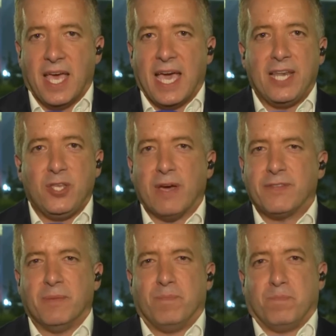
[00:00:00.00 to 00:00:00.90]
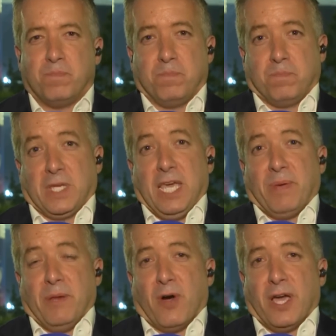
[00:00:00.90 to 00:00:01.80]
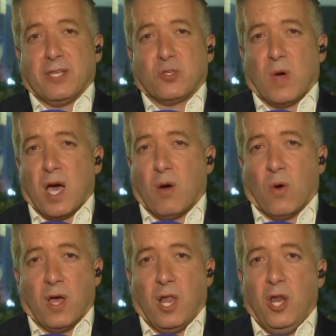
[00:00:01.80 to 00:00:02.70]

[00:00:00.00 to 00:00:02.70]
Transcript: And you have to keep in mind as well